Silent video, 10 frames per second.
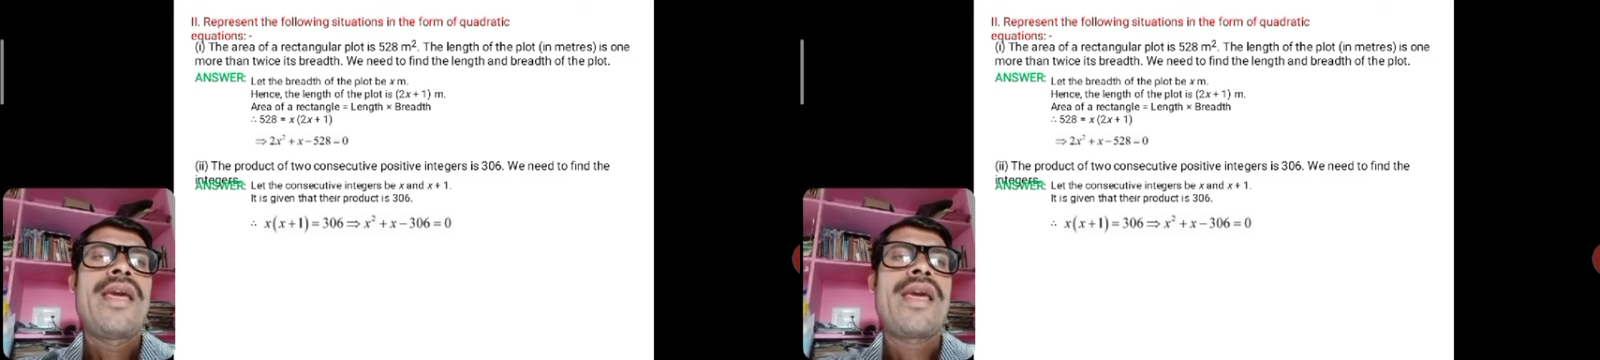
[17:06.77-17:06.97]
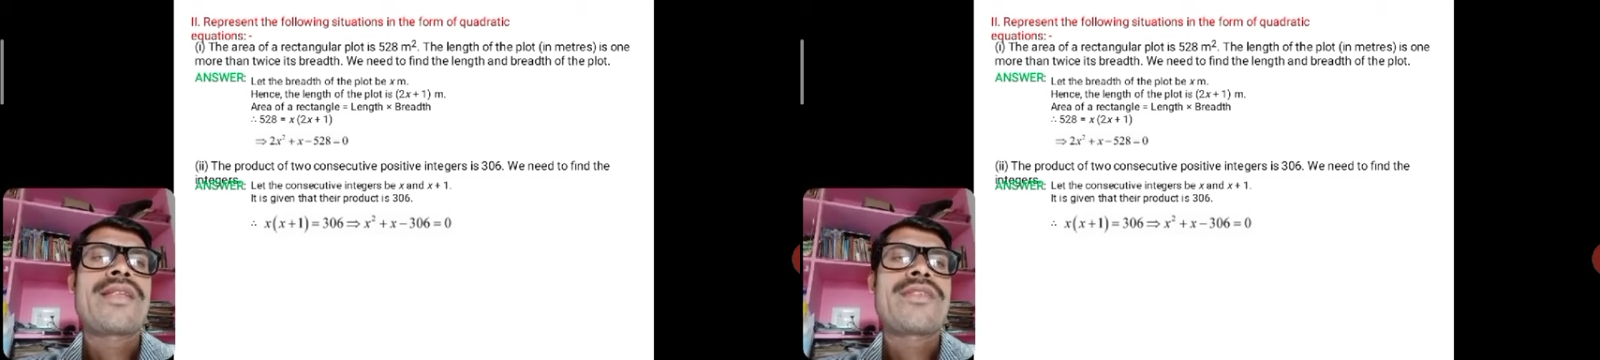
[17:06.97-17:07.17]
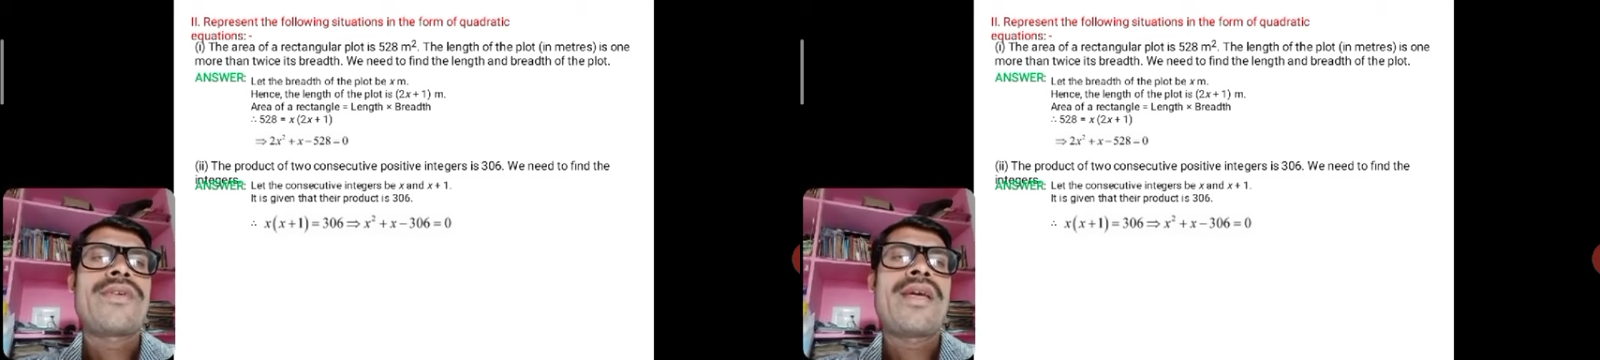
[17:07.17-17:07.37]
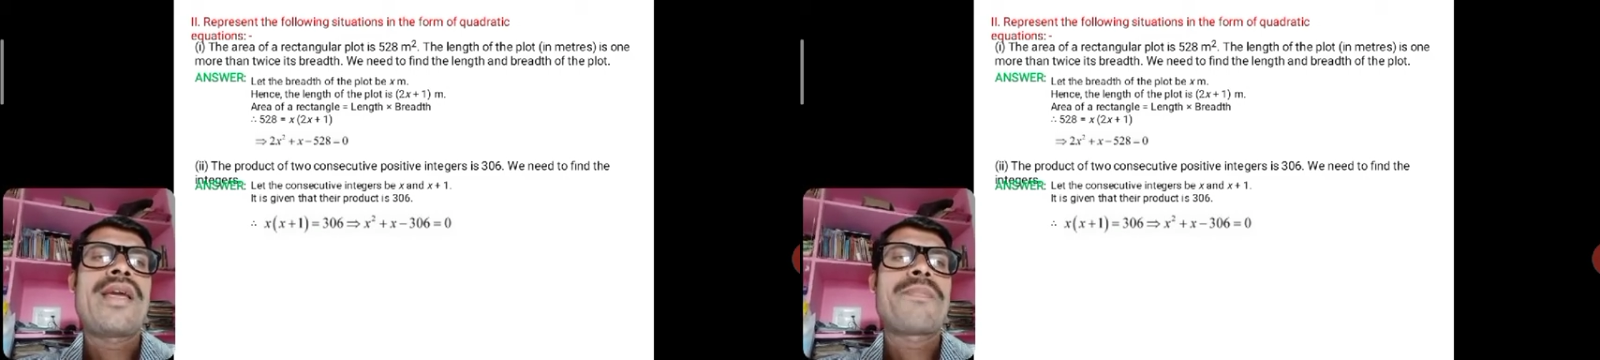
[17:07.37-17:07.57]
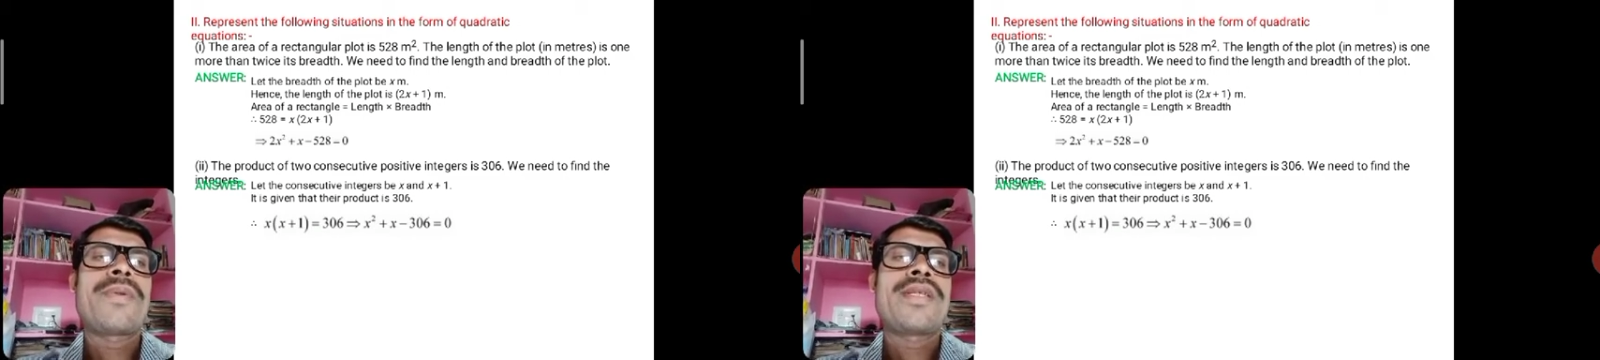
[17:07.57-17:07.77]
x
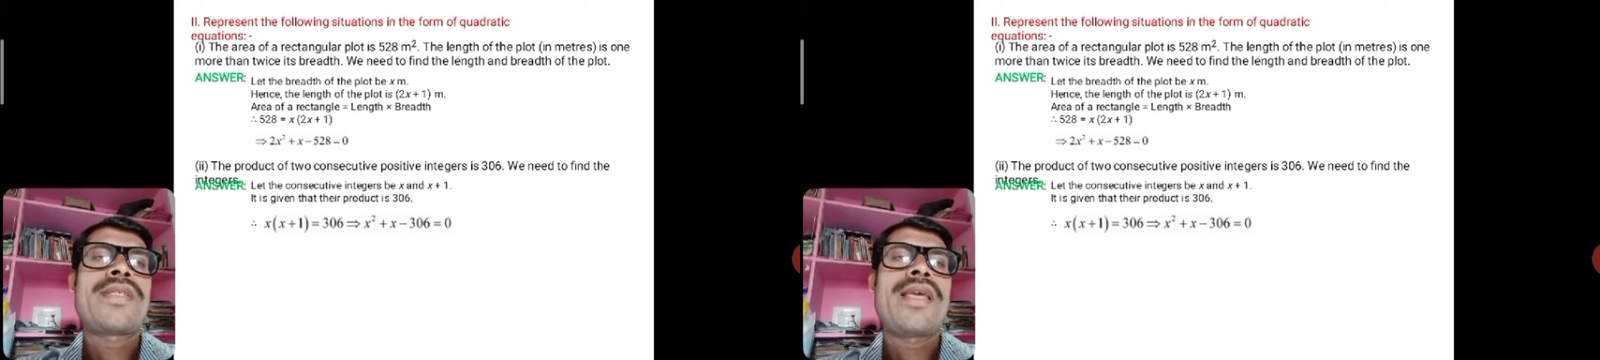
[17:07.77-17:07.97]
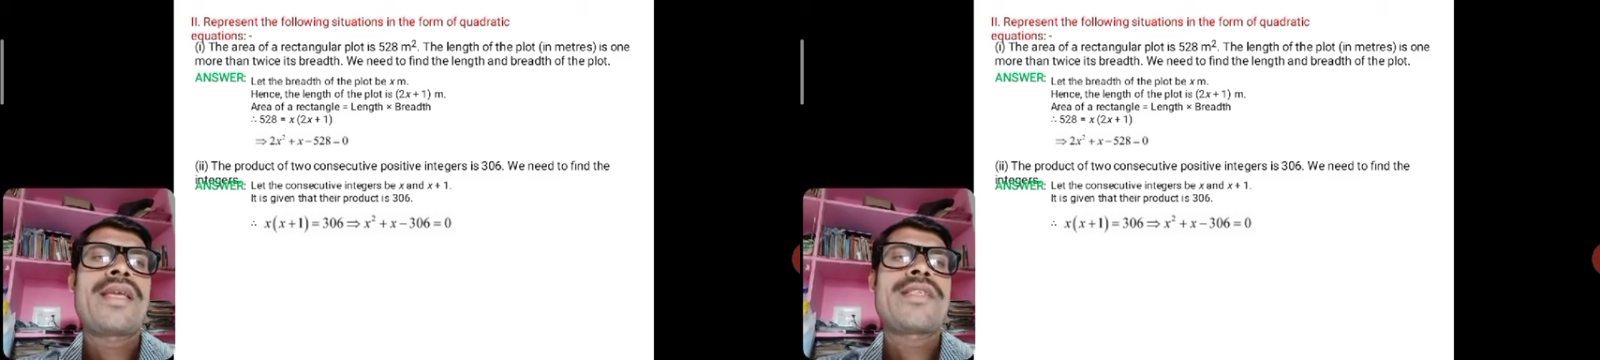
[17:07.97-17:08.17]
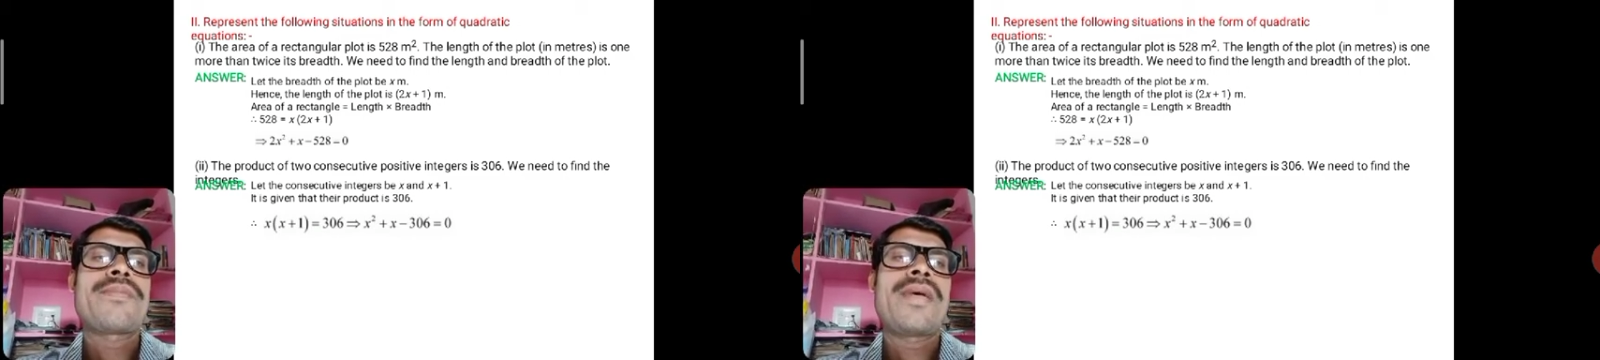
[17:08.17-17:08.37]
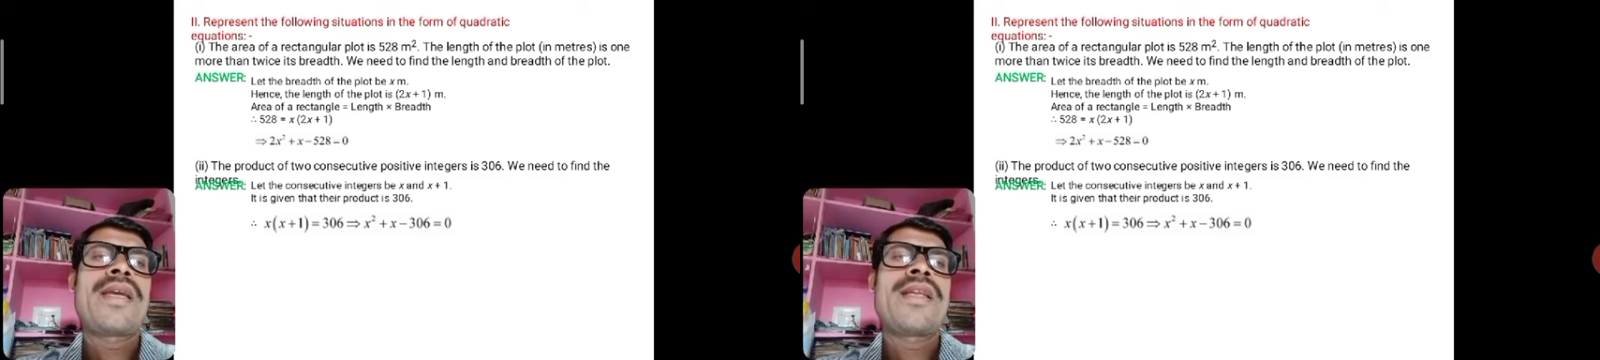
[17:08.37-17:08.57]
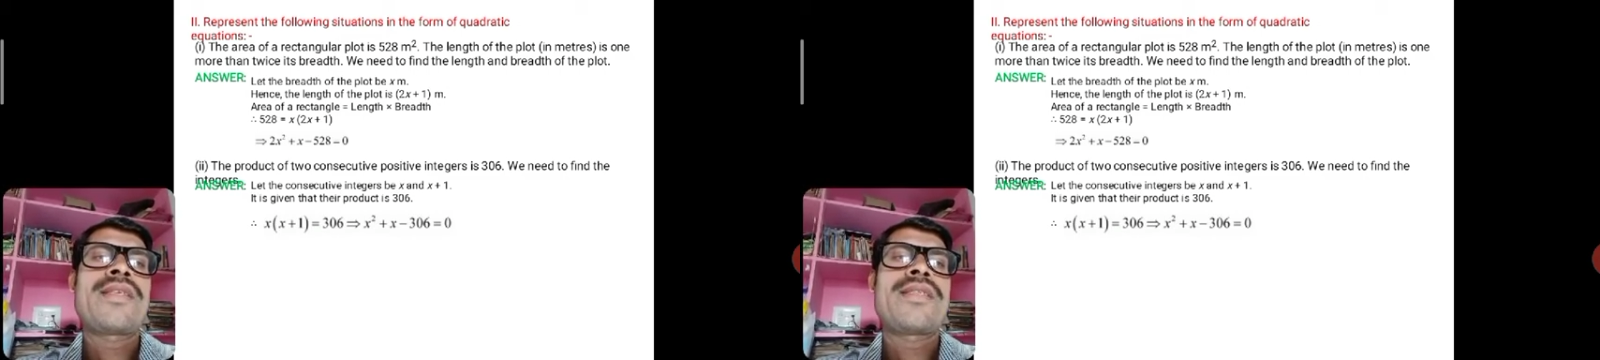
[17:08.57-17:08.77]
square plus x
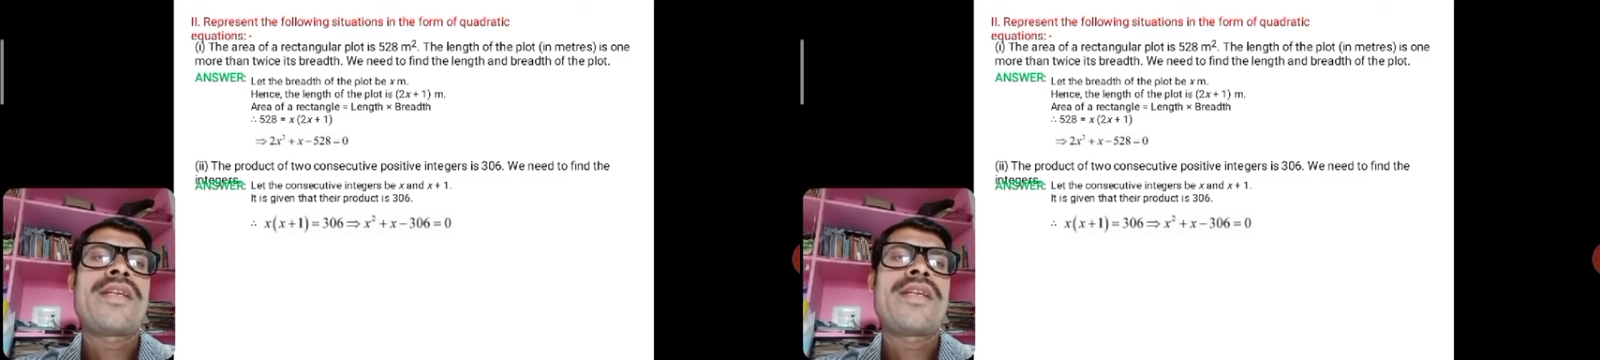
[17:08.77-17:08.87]
minus